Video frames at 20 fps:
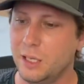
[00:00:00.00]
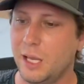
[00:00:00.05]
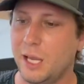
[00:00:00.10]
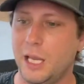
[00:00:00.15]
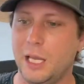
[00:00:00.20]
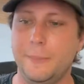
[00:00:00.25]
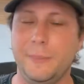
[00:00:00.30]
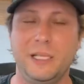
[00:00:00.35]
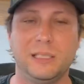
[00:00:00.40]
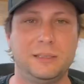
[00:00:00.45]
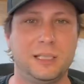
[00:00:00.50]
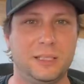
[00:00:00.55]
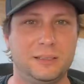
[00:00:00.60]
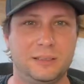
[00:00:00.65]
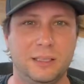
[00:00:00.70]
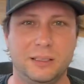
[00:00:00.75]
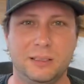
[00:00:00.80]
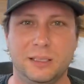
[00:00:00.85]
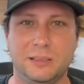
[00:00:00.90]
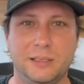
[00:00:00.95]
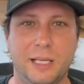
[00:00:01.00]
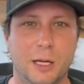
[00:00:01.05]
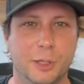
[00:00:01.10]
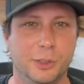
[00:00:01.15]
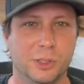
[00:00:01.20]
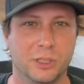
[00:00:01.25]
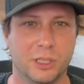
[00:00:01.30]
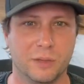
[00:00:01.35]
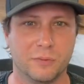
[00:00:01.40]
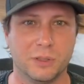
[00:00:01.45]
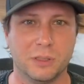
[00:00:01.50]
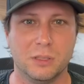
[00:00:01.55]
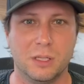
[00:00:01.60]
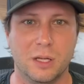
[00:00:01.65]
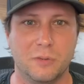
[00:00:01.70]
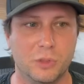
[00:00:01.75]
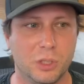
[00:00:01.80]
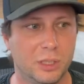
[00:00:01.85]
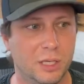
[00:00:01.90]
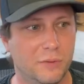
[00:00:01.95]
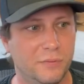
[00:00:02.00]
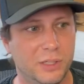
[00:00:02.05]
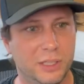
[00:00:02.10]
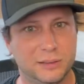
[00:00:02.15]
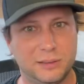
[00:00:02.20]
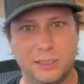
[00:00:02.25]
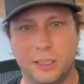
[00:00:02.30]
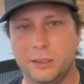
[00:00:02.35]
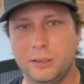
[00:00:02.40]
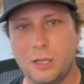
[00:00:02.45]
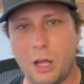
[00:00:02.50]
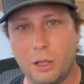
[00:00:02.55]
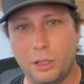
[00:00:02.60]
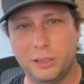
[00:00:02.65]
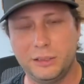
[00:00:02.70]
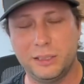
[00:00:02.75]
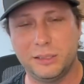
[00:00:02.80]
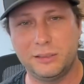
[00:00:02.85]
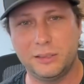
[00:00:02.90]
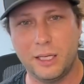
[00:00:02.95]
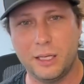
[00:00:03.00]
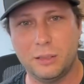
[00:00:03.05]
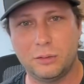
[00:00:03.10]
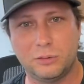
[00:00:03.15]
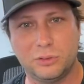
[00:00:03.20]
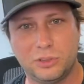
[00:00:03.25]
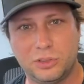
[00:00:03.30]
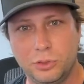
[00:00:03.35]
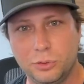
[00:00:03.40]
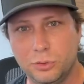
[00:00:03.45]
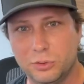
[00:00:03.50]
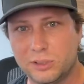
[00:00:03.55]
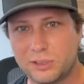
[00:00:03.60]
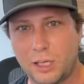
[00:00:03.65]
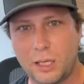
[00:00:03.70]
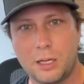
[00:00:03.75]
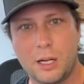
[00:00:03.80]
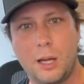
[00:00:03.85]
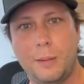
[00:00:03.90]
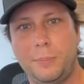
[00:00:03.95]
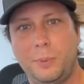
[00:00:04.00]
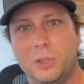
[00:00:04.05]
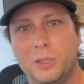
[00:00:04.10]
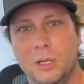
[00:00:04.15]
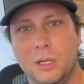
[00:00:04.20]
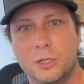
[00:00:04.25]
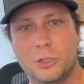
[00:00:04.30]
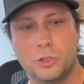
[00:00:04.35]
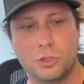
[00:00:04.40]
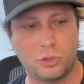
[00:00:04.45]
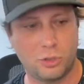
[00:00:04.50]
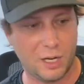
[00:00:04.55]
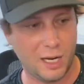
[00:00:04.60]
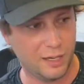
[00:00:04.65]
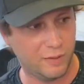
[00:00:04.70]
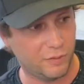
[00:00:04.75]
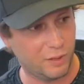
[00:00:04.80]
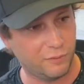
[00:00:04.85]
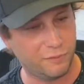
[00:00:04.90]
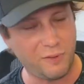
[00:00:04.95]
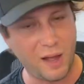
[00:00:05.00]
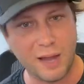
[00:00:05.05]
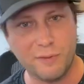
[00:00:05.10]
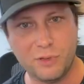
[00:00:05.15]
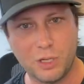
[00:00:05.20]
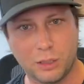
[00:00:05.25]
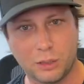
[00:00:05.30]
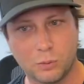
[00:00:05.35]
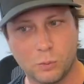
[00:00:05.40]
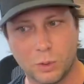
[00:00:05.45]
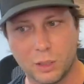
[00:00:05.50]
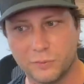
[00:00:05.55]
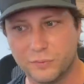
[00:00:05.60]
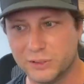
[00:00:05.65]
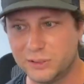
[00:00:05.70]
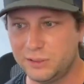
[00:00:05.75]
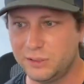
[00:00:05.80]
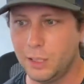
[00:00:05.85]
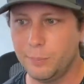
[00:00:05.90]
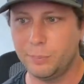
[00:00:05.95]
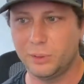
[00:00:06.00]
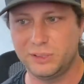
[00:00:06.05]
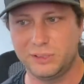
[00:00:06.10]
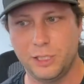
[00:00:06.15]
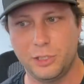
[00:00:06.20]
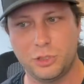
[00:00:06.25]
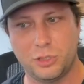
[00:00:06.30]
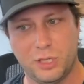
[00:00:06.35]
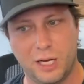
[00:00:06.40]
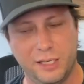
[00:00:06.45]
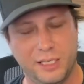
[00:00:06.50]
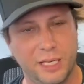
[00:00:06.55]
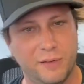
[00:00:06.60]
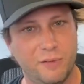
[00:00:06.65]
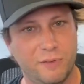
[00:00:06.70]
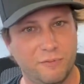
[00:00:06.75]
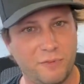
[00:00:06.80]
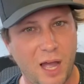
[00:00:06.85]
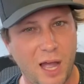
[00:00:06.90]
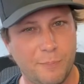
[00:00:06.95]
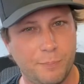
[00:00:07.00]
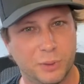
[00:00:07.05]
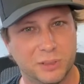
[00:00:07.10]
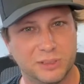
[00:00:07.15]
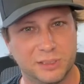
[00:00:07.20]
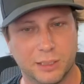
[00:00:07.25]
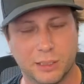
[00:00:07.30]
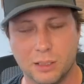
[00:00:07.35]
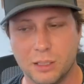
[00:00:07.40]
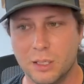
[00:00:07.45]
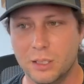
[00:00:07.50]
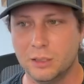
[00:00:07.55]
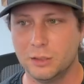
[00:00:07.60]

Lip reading: A/B test the discount you're giving. If you're giving a $10 discount to sign up, try giving a $5 one. If it's 10%, try giving 5%.